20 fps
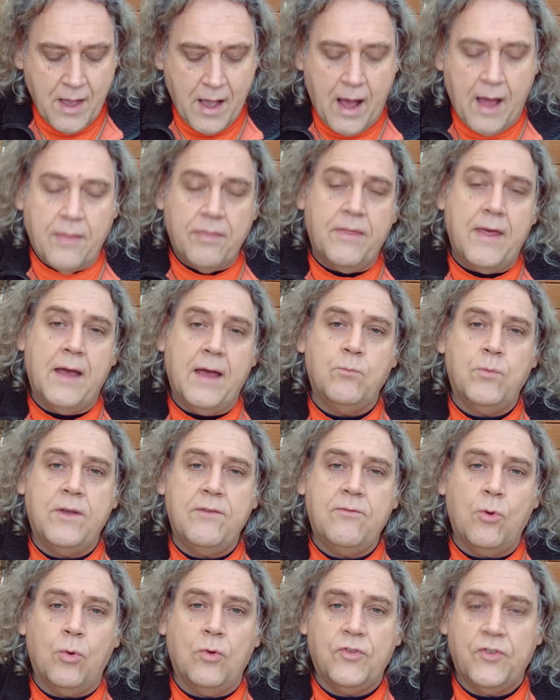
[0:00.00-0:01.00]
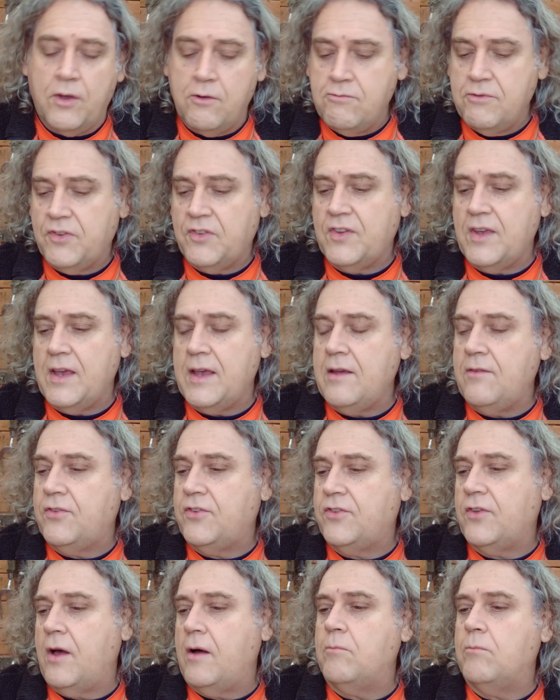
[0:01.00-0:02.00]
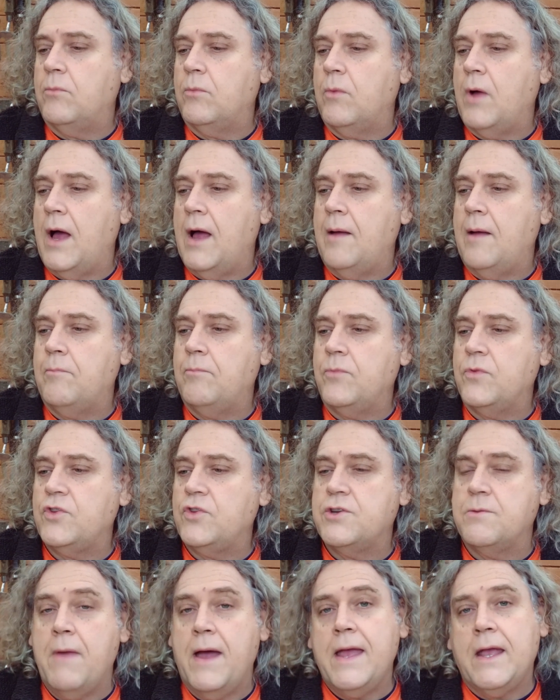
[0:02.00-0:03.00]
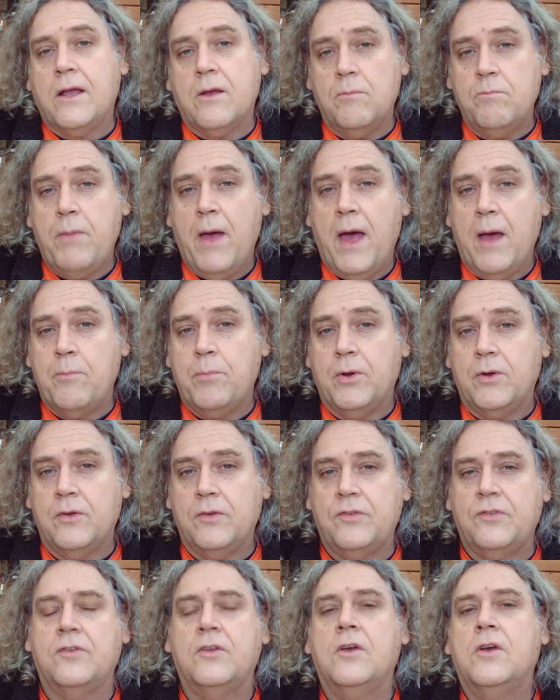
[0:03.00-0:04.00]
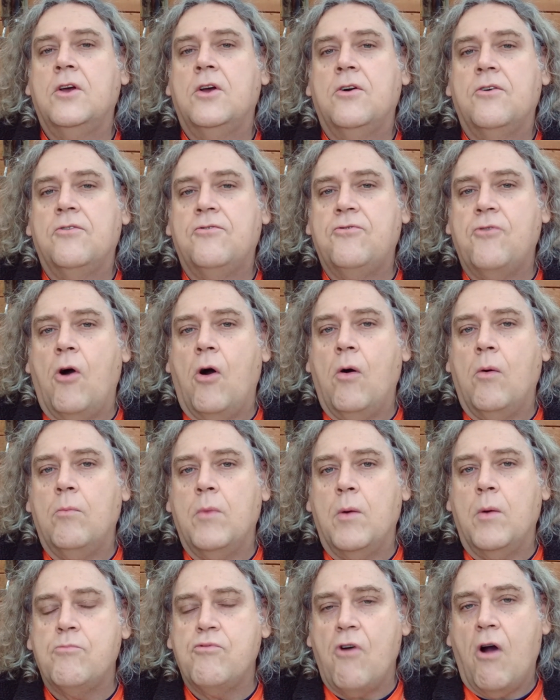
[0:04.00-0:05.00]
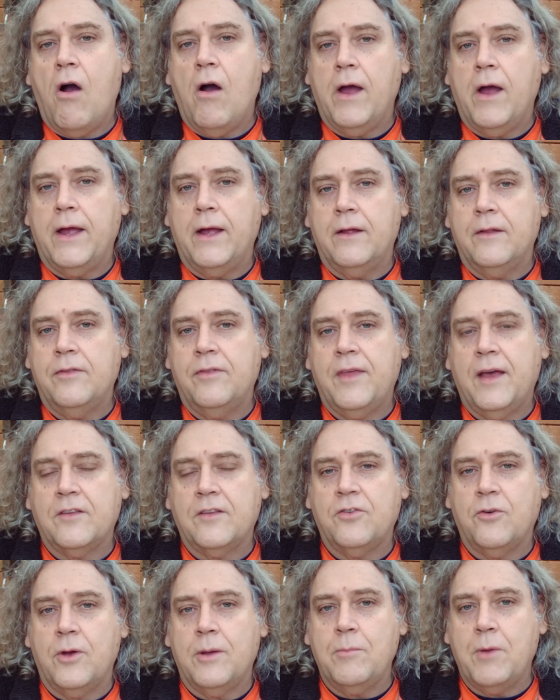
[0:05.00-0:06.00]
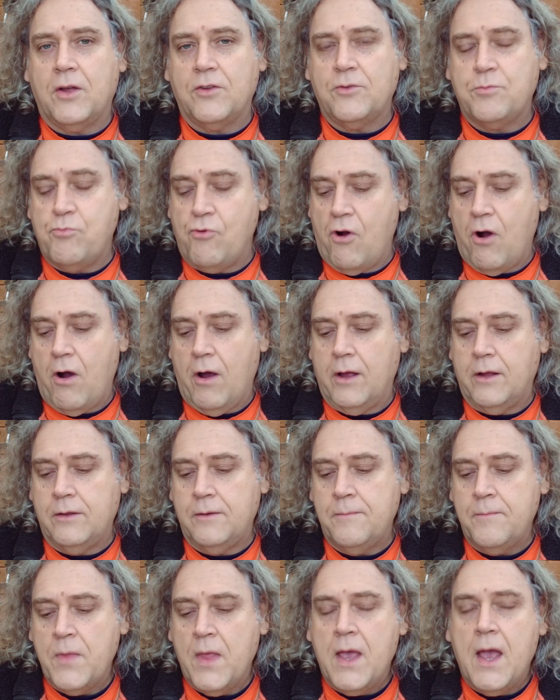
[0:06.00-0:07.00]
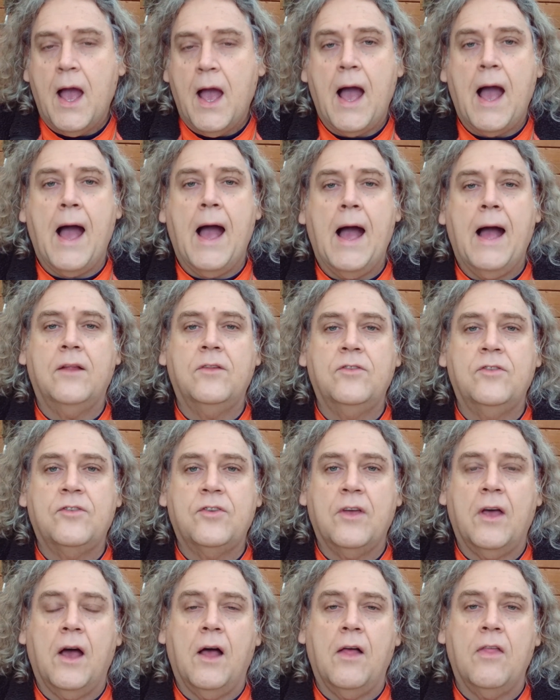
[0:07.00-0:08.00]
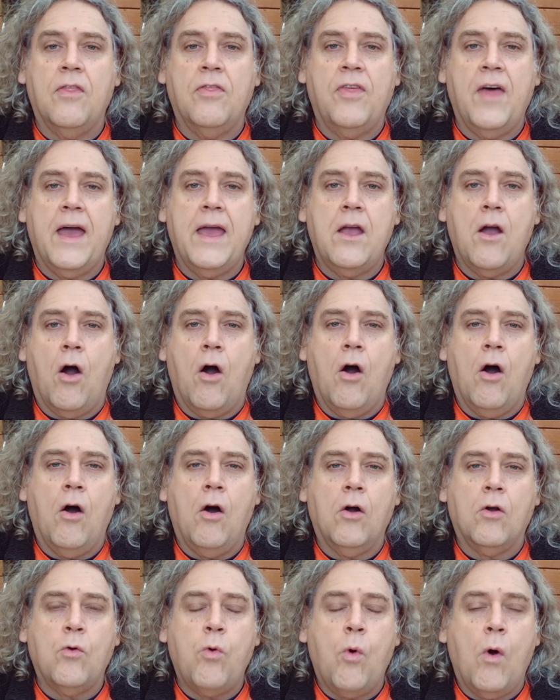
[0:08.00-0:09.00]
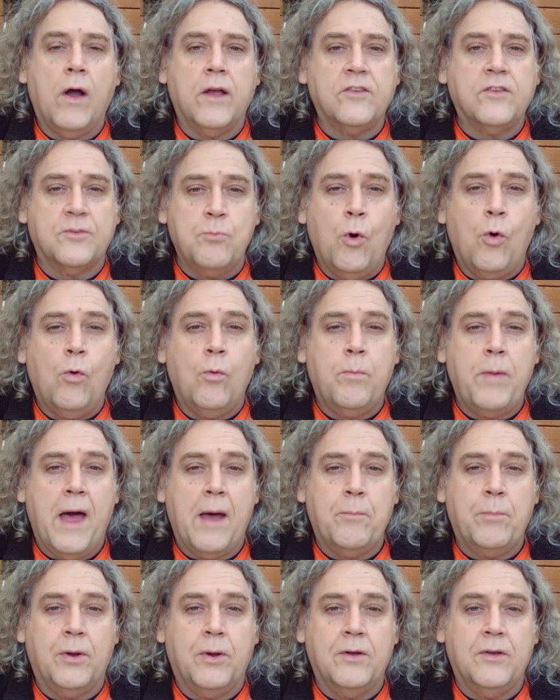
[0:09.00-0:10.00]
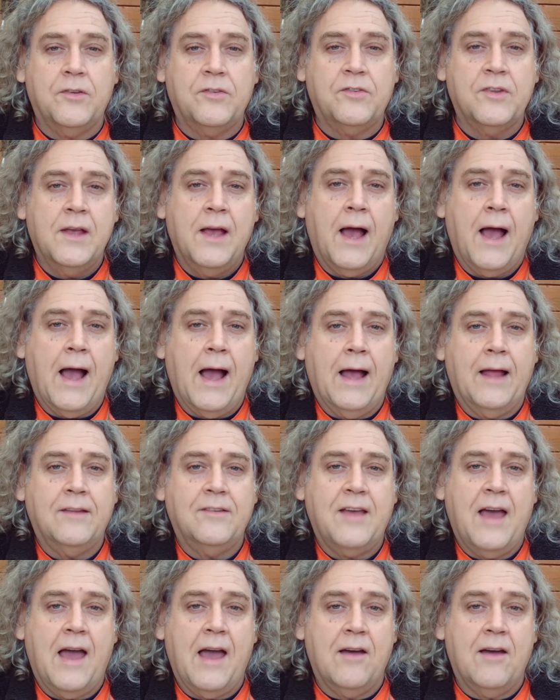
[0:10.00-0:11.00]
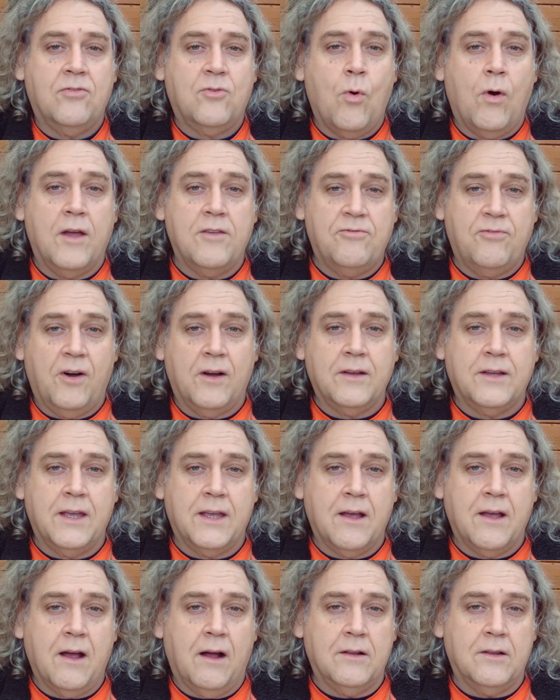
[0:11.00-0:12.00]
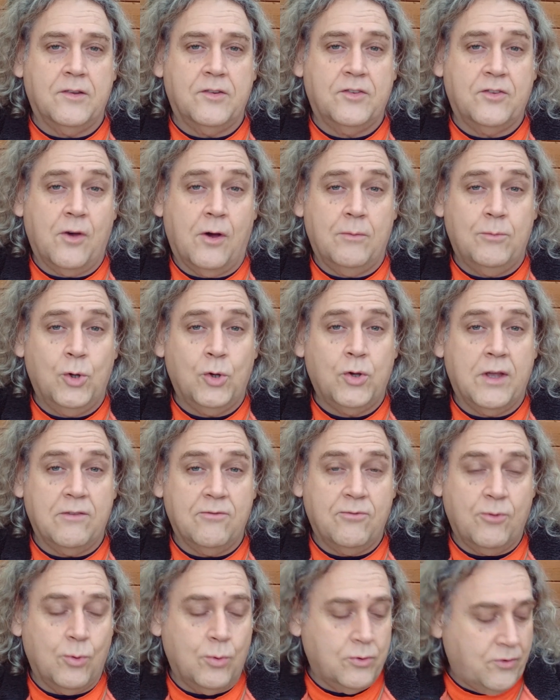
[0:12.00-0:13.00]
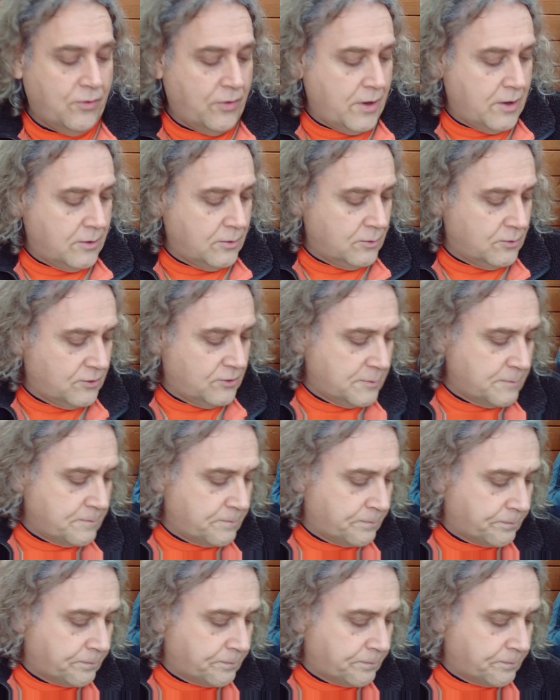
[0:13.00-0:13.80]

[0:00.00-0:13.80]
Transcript: And then we've also received some Jamaican peppers from Brian. Thanks very much, Brian. And they are quite small peppers and have quite funky colours. So I'm looking forward to those.